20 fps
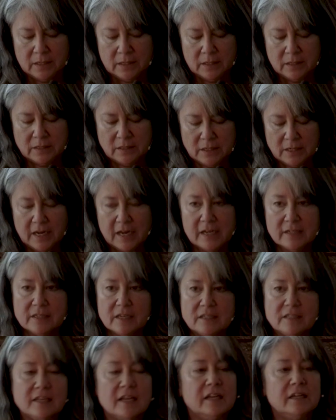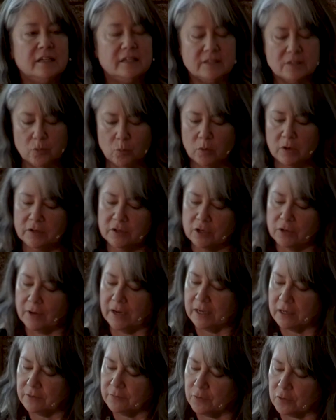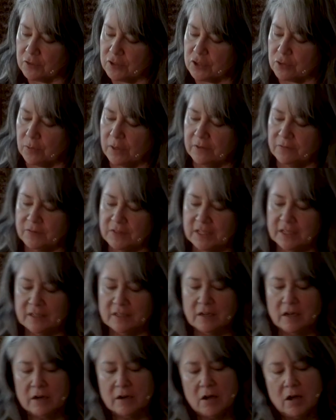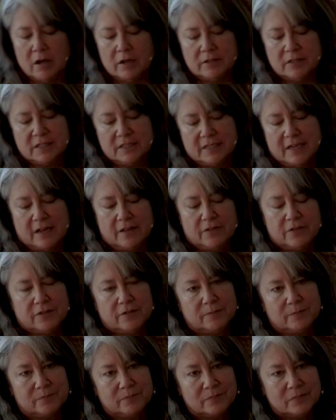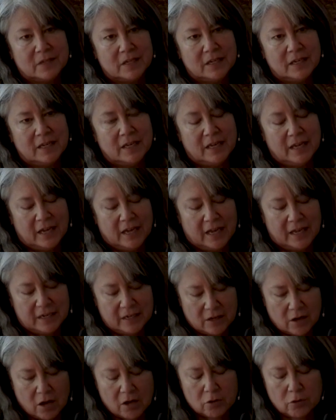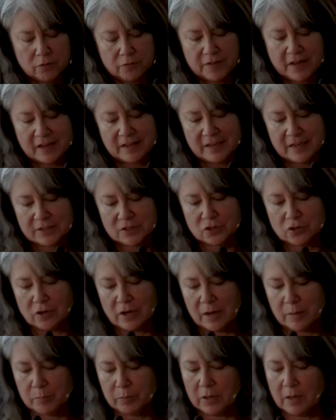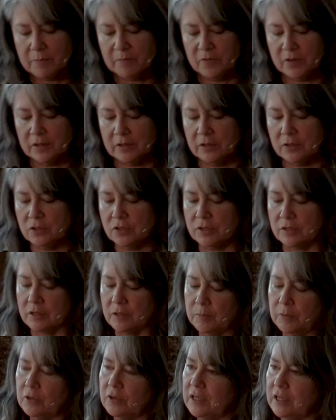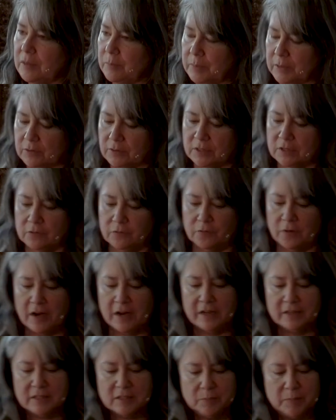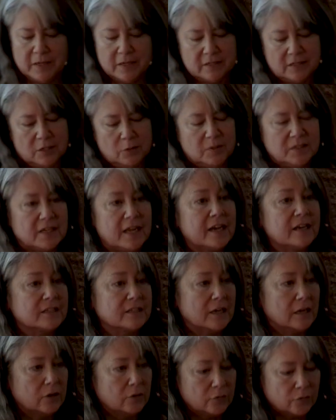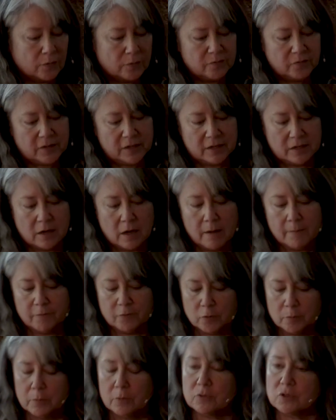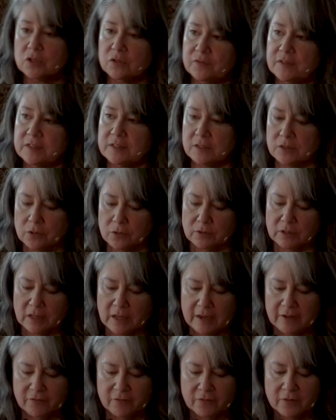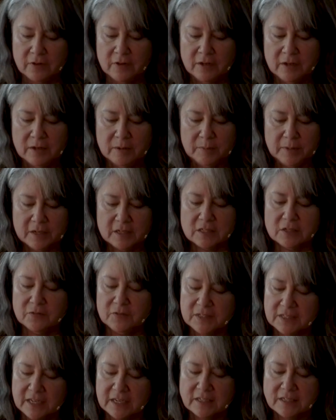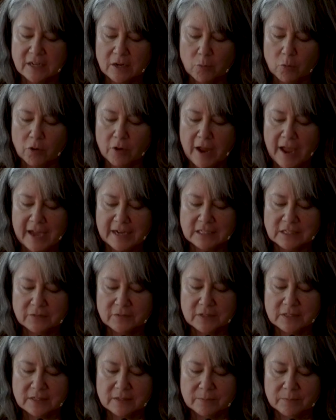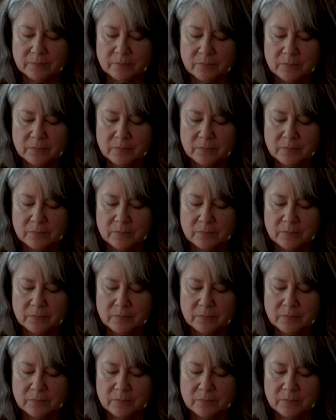Today, as I said, is the one-year anniversary of Thich Nhat Hanh's death. And in honor of that yesterday, Plum Village, the community built in France because he was exiled from Vietnam for most of his adult life because of his anti-war activism,